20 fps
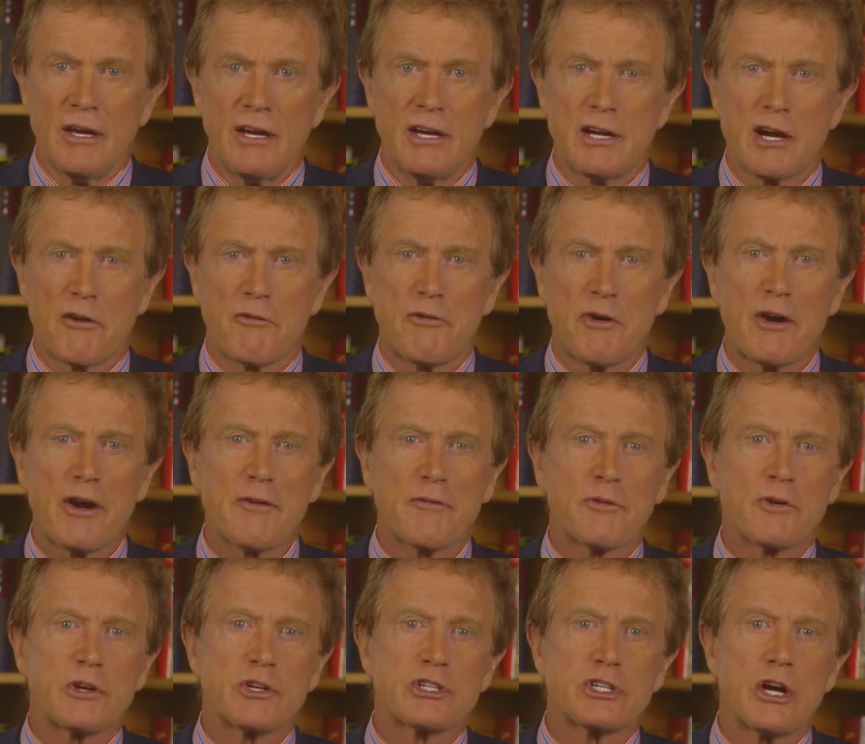In our very
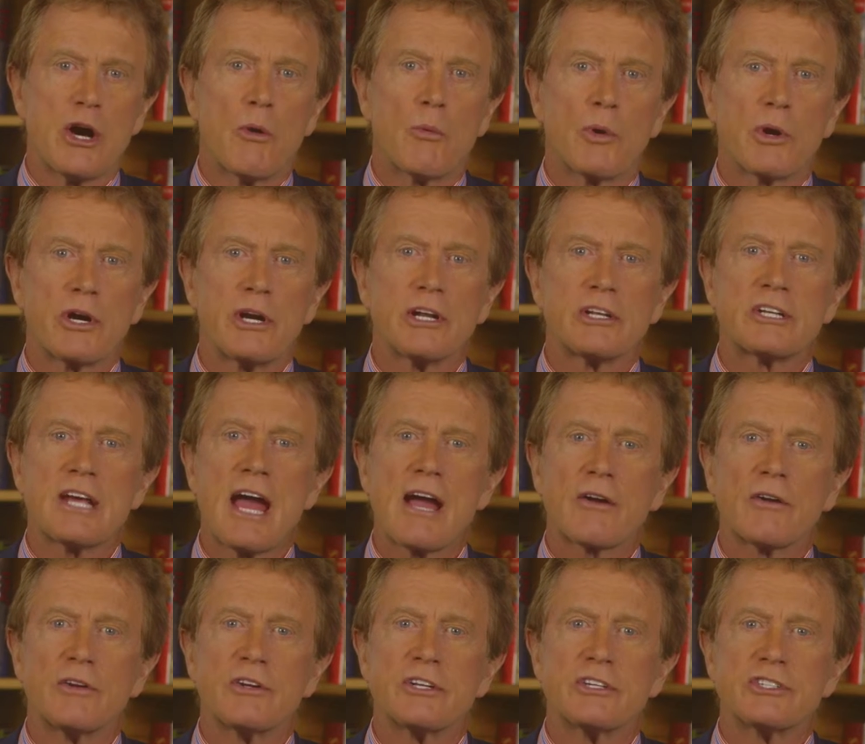first show, we're going to
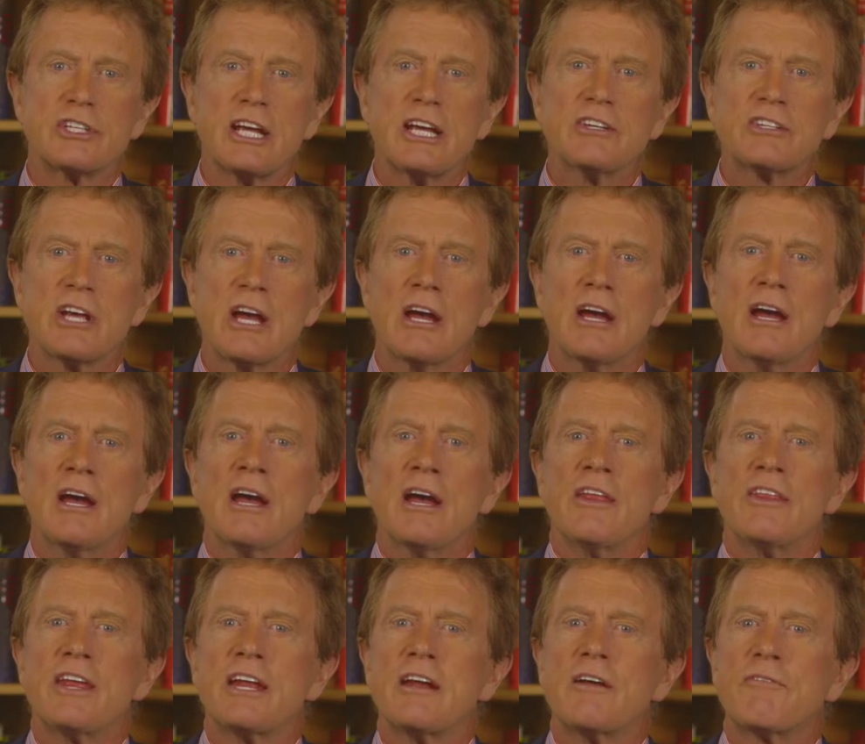tackle a disease
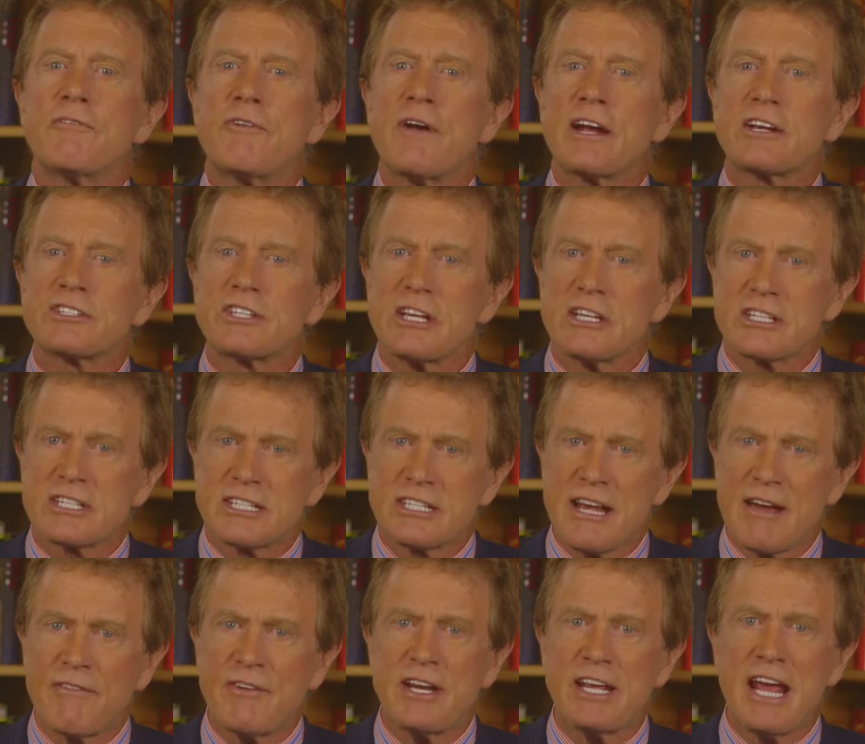that affects
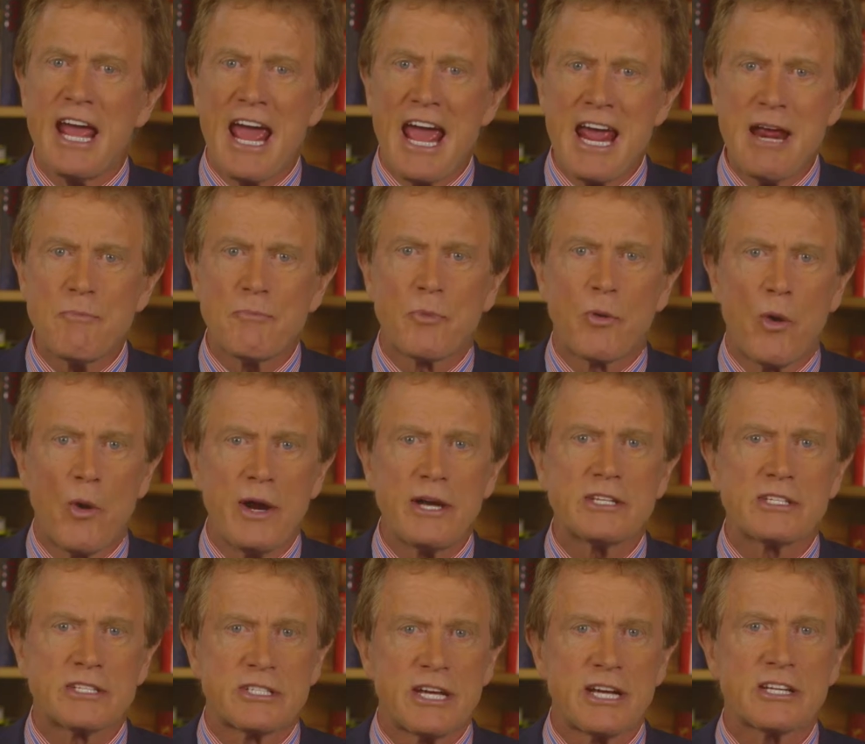
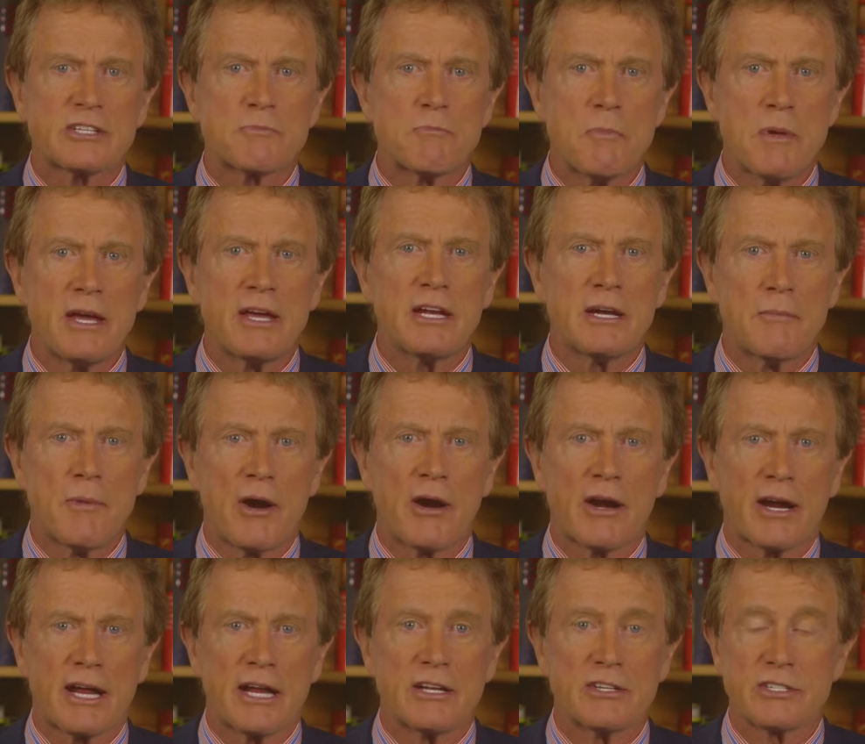78.6 million
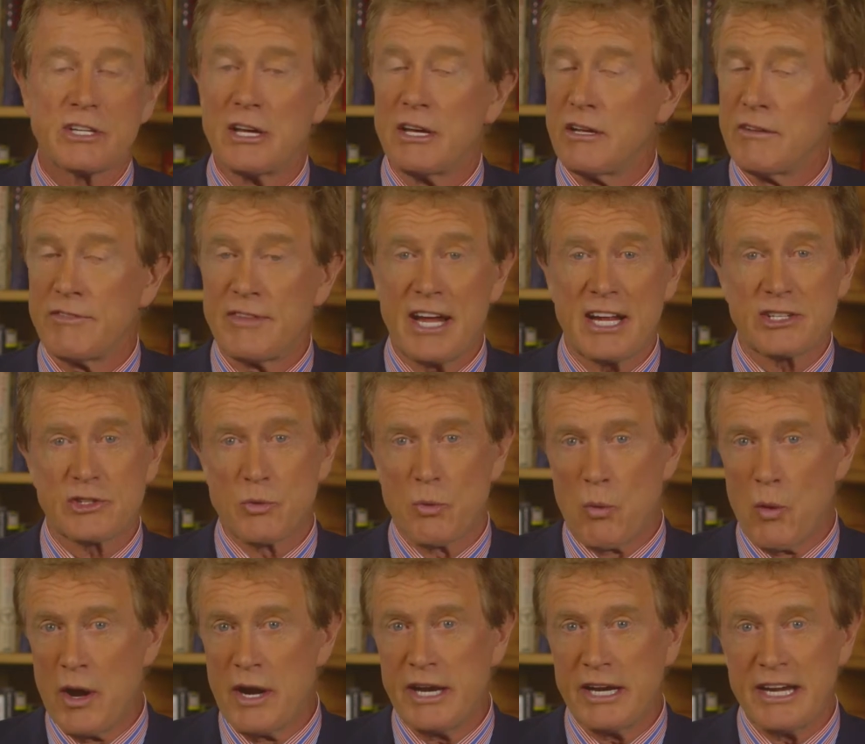Americans. That's
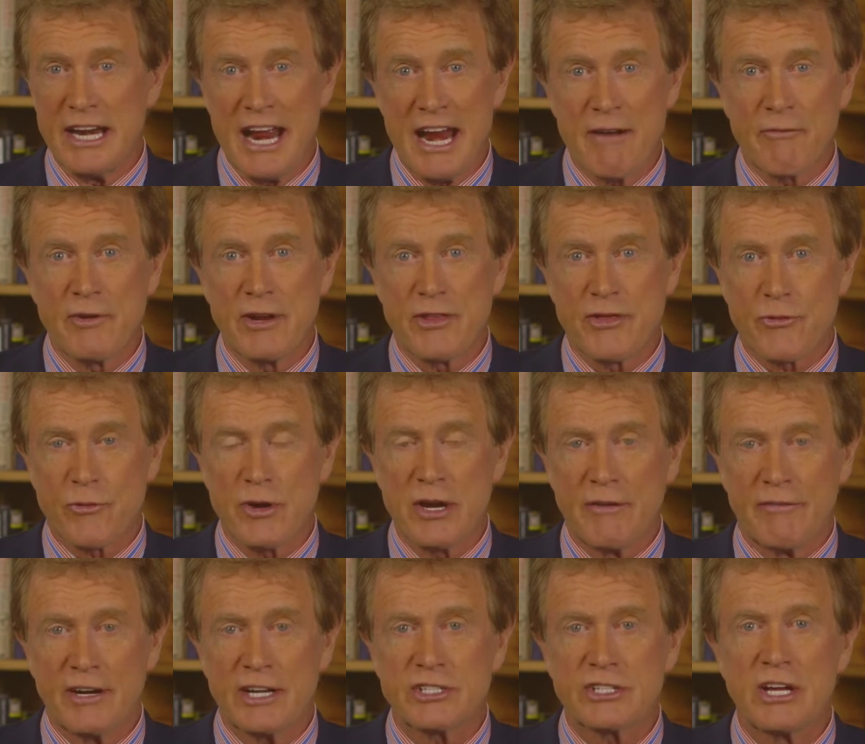one in every
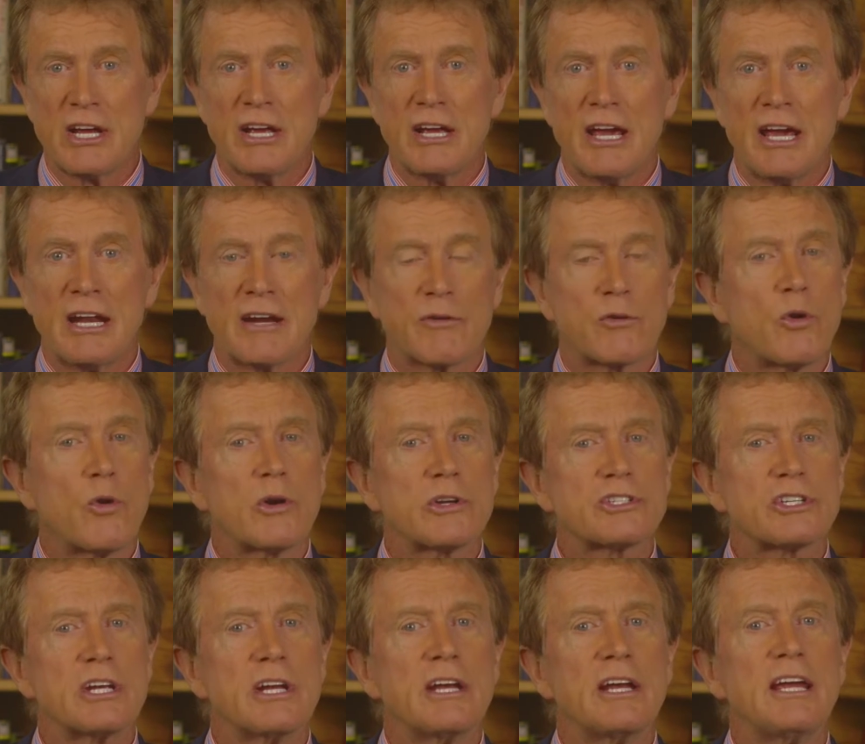three of us, and of
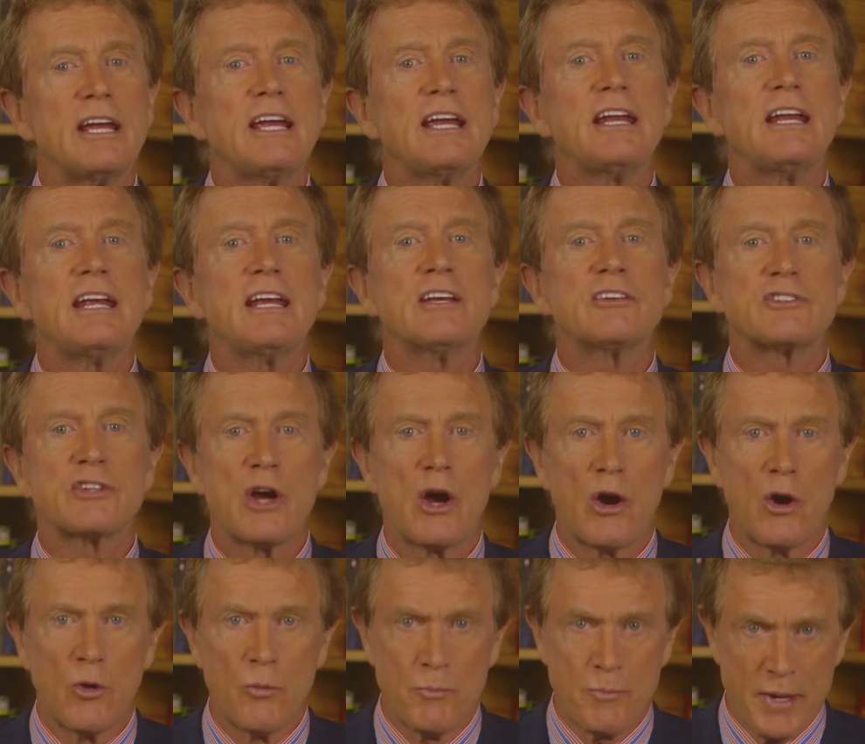course, it is
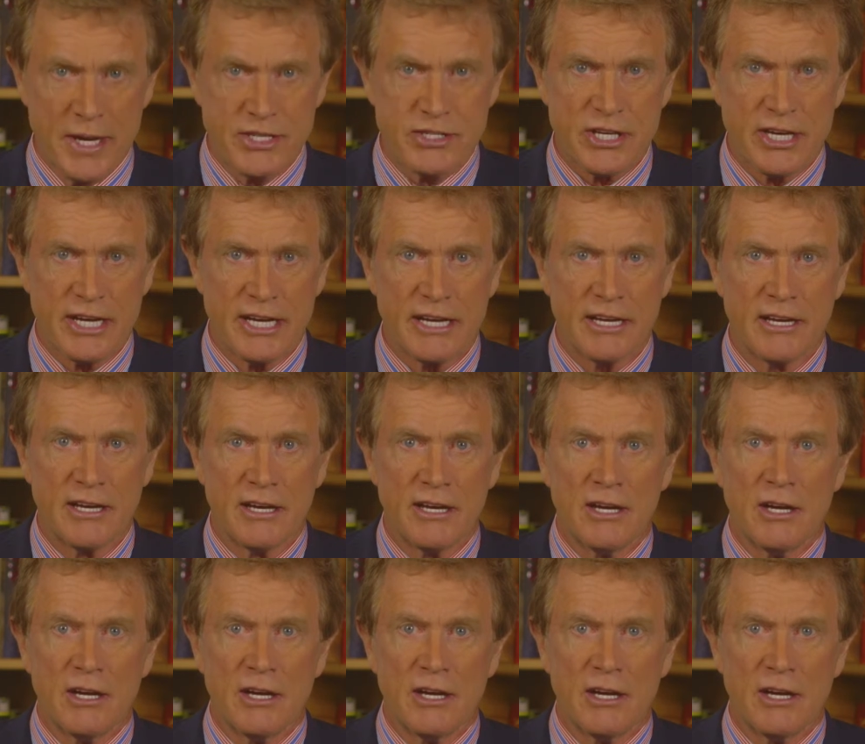obesity.